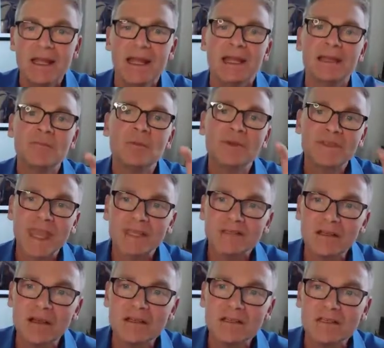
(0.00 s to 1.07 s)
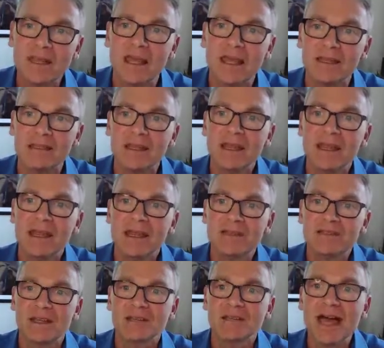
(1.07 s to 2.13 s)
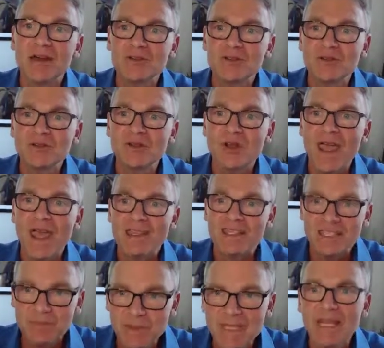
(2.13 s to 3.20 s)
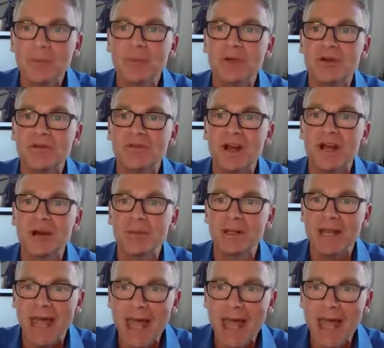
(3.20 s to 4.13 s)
And then what that does then is it allows you to speed up your environment,